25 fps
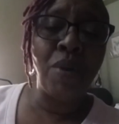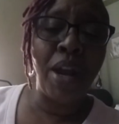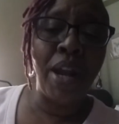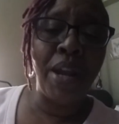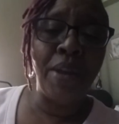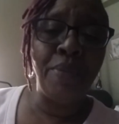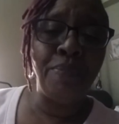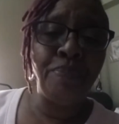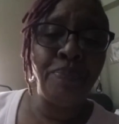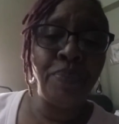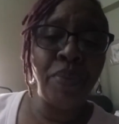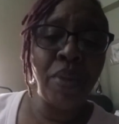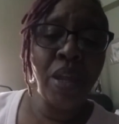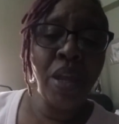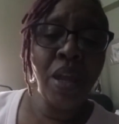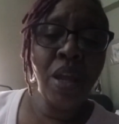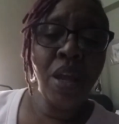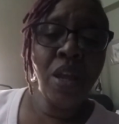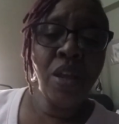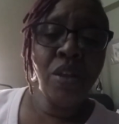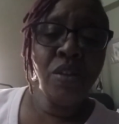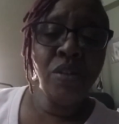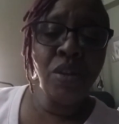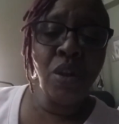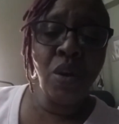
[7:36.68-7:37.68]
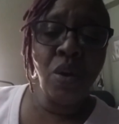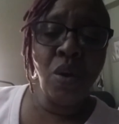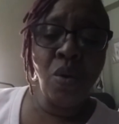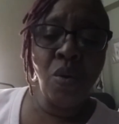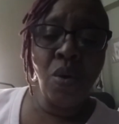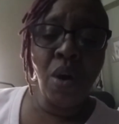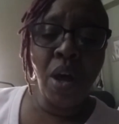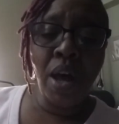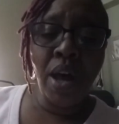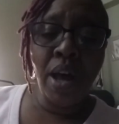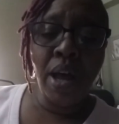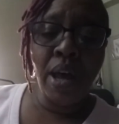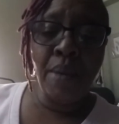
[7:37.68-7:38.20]
right.
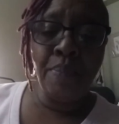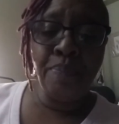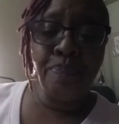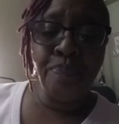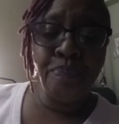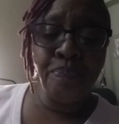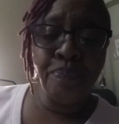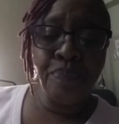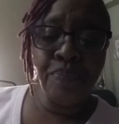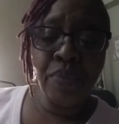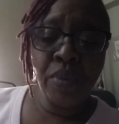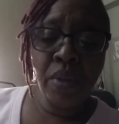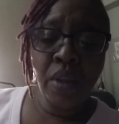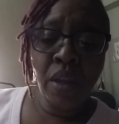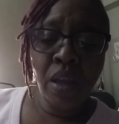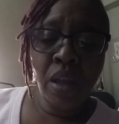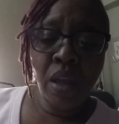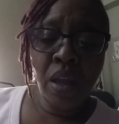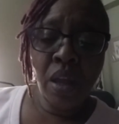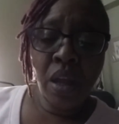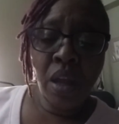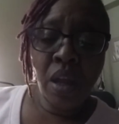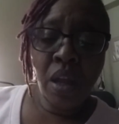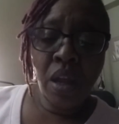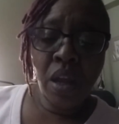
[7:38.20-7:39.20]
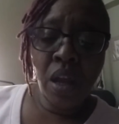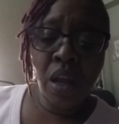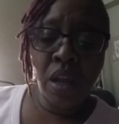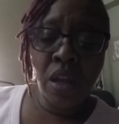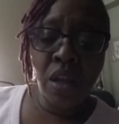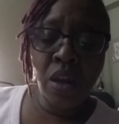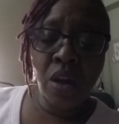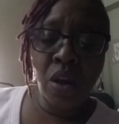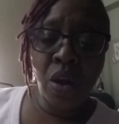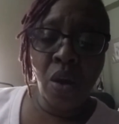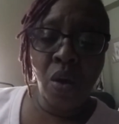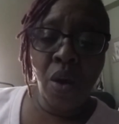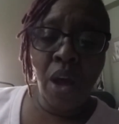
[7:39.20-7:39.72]
So,
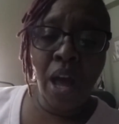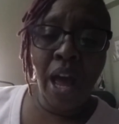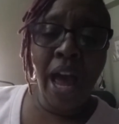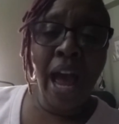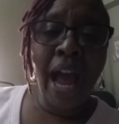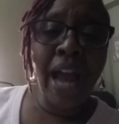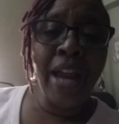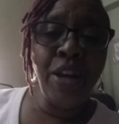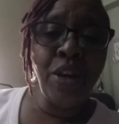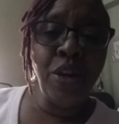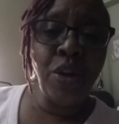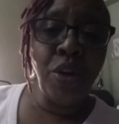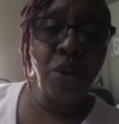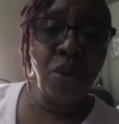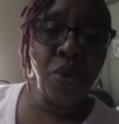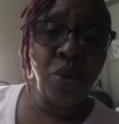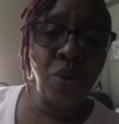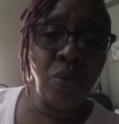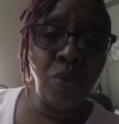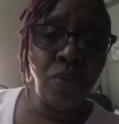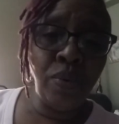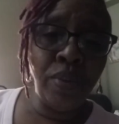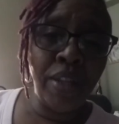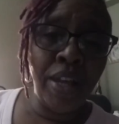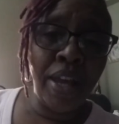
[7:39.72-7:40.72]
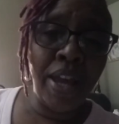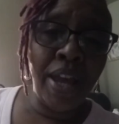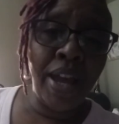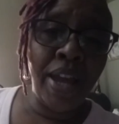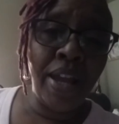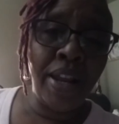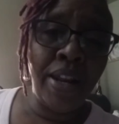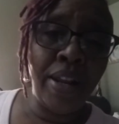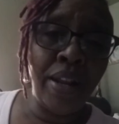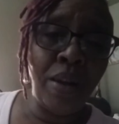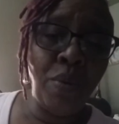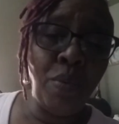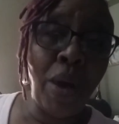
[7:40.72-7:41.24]
I knew
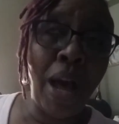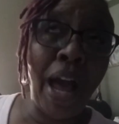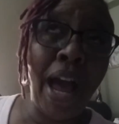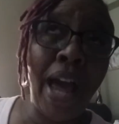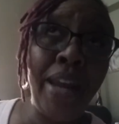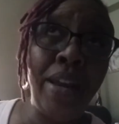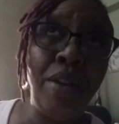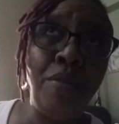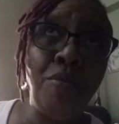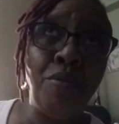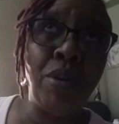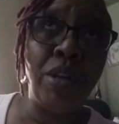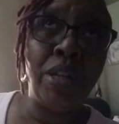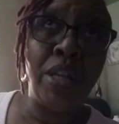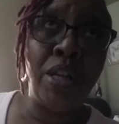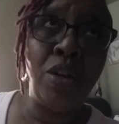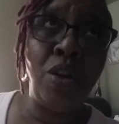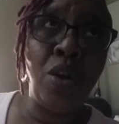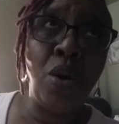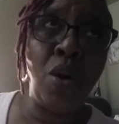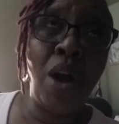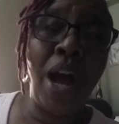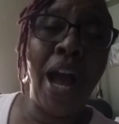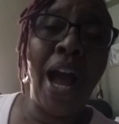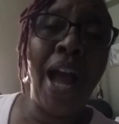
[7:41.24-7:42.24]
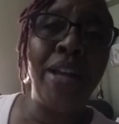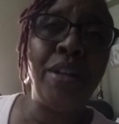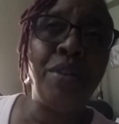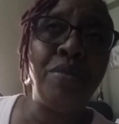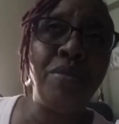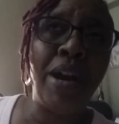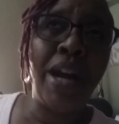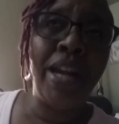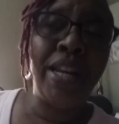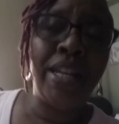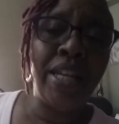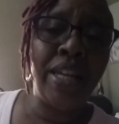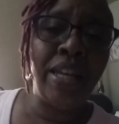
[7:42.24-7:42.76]
that, well, I didn't really know. I
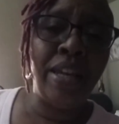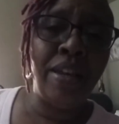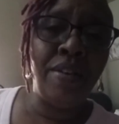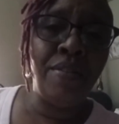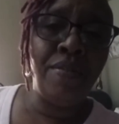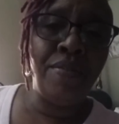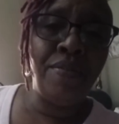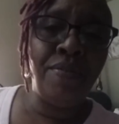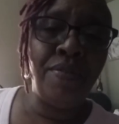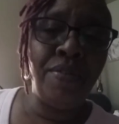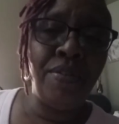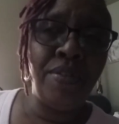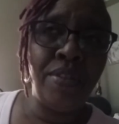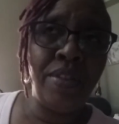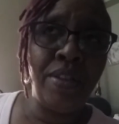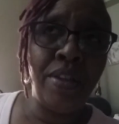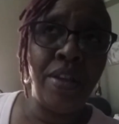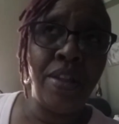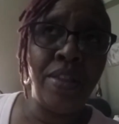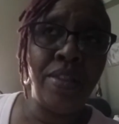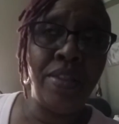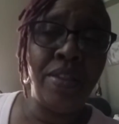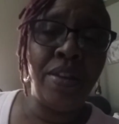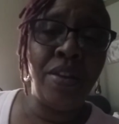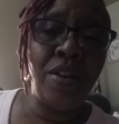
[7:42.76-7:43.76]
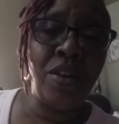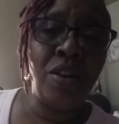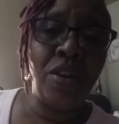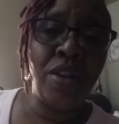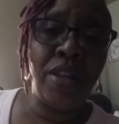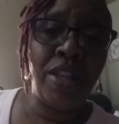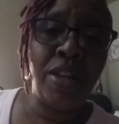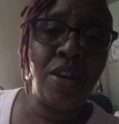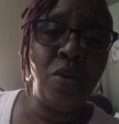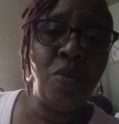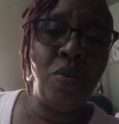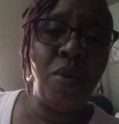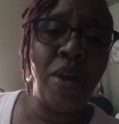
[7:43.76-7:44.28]
tried to give the
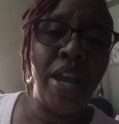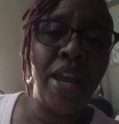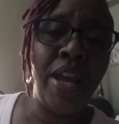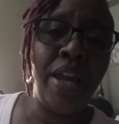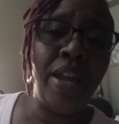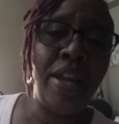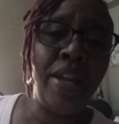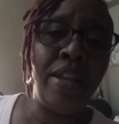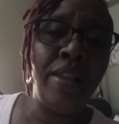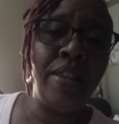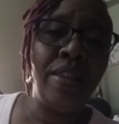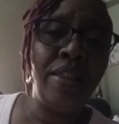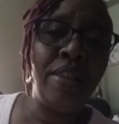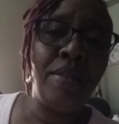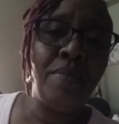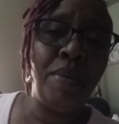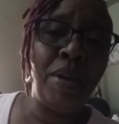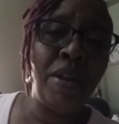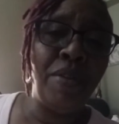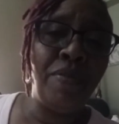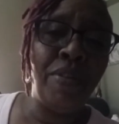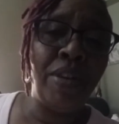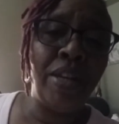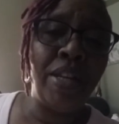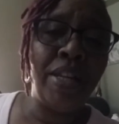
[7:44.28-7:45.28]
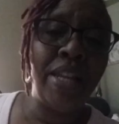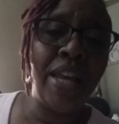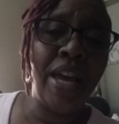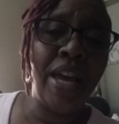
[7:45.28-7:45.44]
new aide the benefit of the